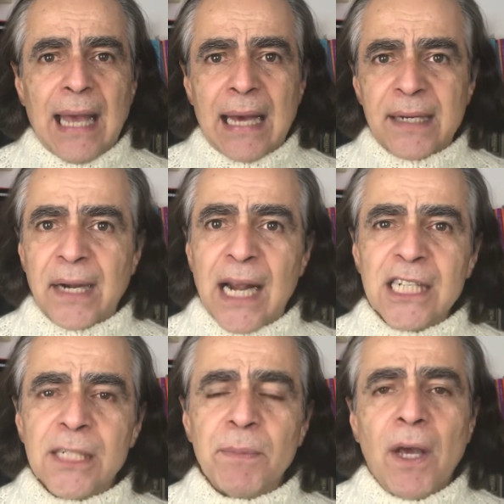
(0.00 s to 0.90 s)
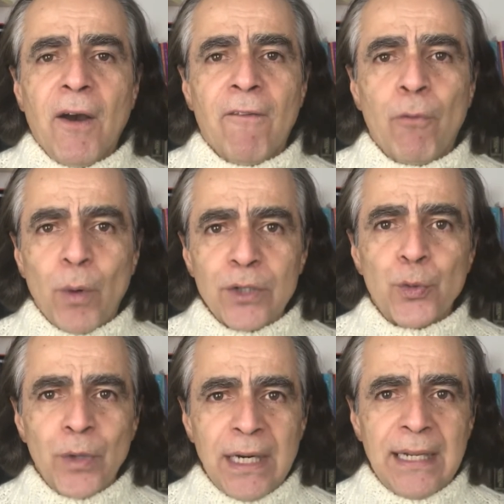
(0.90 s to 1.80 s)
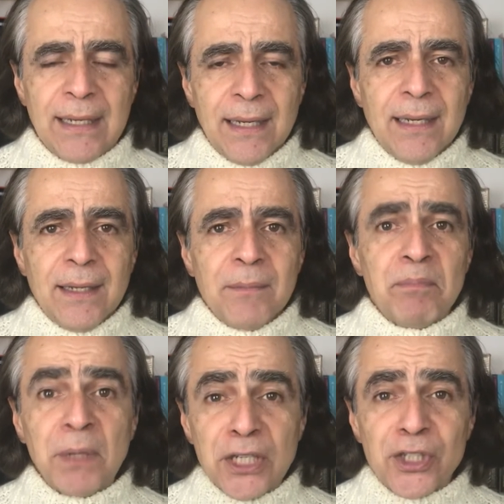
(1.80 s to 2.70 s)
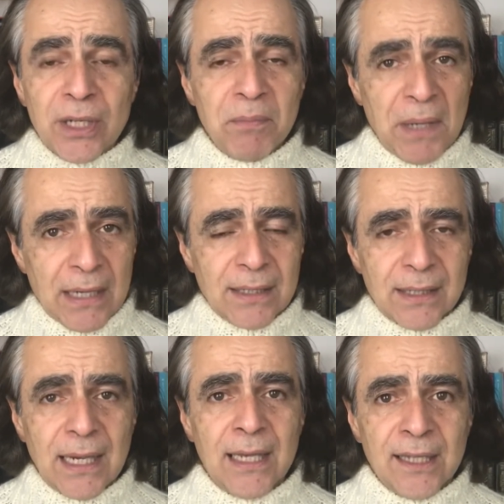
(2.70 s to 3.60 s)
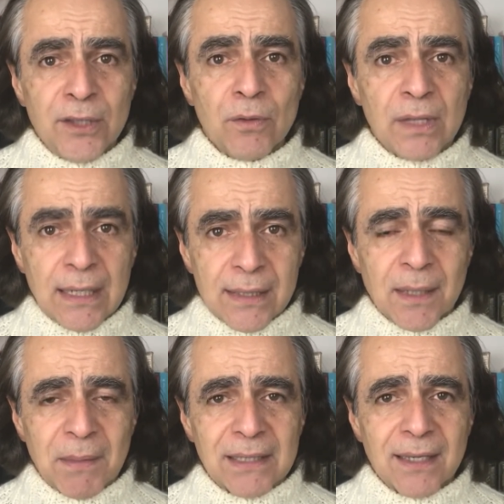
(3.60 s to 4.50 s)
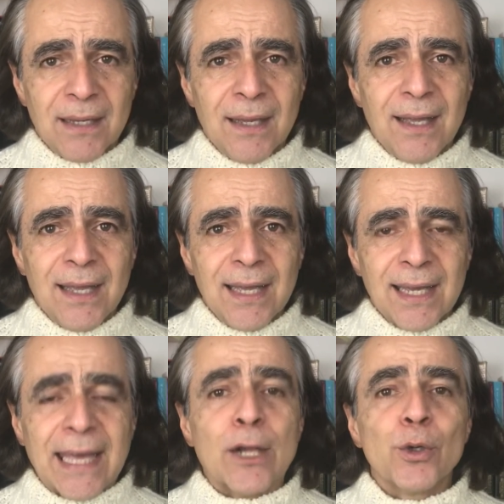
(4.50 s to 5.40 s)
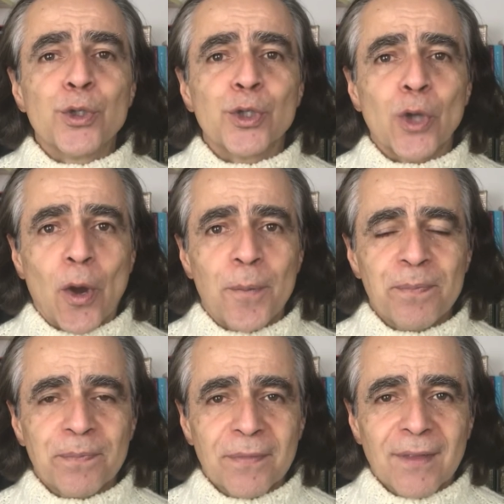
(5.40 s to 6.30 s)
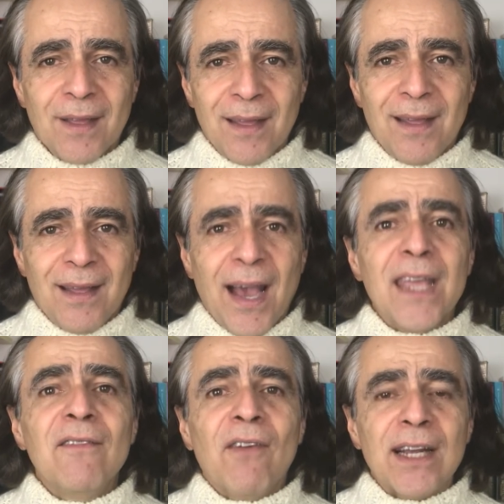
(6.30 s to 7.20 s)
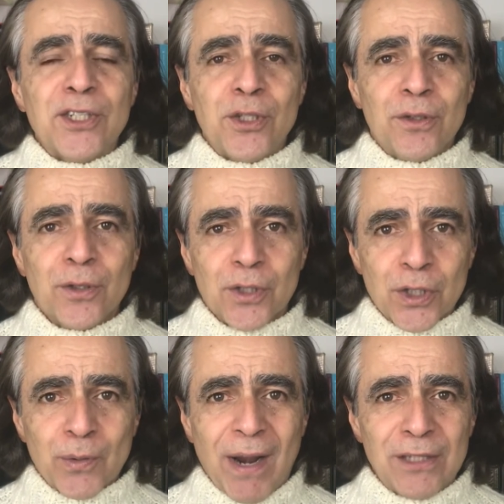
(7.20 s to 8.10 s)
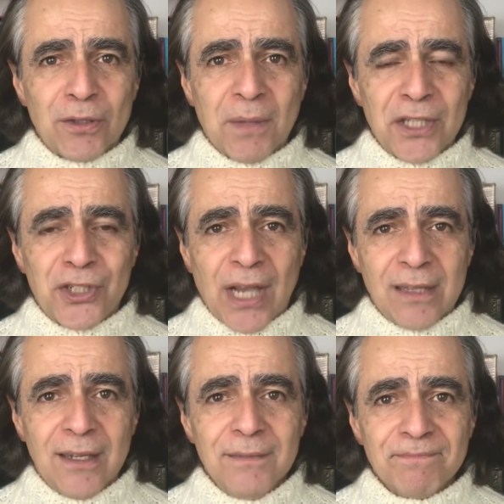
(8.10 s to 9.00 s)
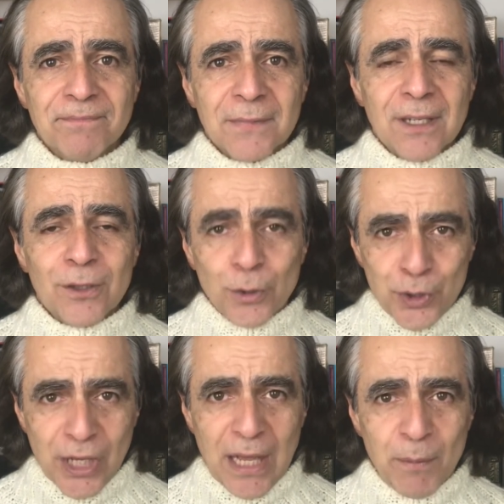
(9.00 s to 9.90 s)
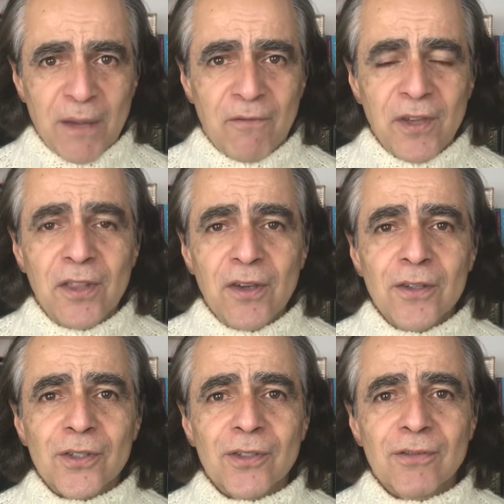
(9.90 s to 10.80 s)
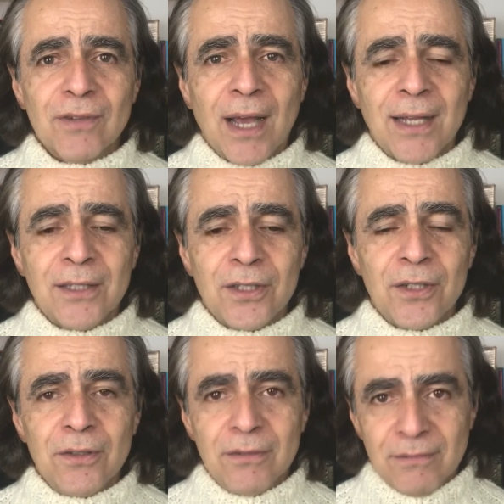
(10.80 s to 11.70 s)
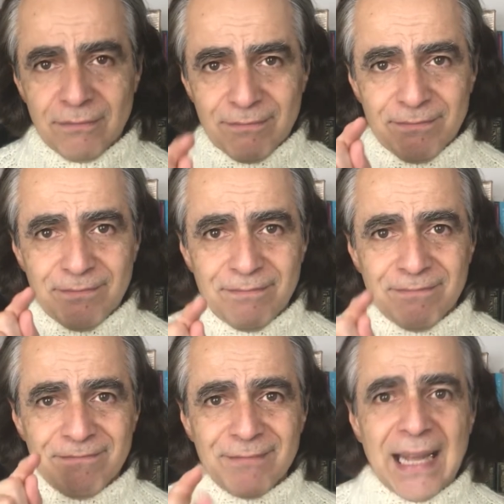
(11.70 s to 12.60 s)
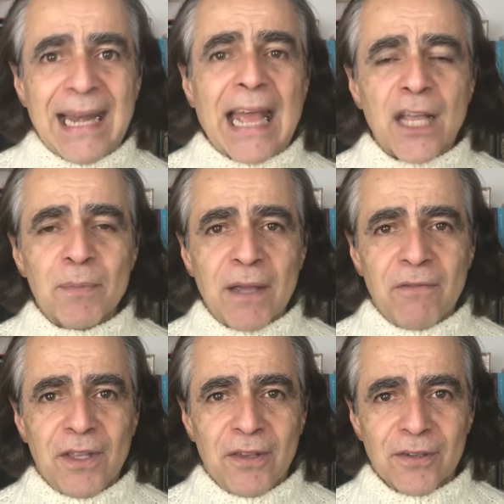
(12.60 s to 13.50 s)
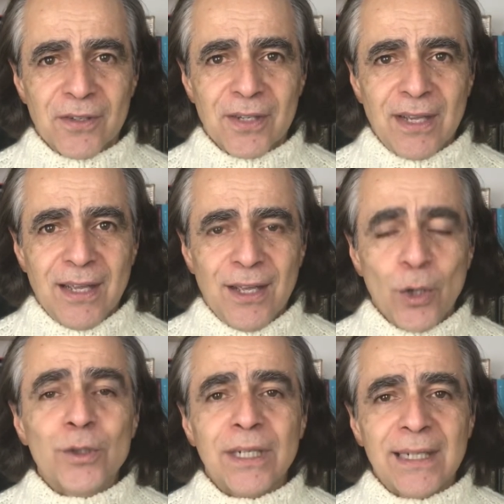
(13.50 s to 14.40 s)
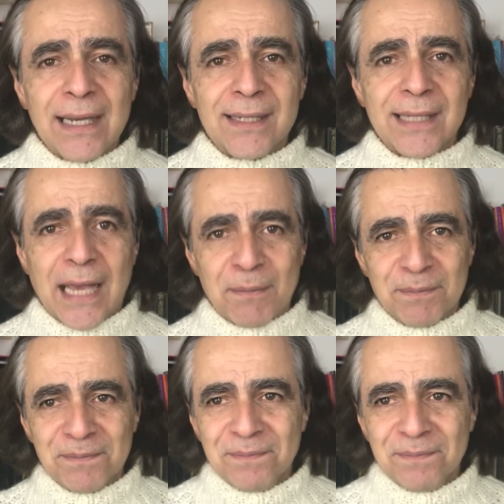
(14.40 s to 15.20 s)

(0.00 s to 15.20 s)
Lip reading: a grasp of what really preaching means in the New Testament. Keruso. I invite you to subscribe to my channel, to share my videos, and to like my videos. Until next time.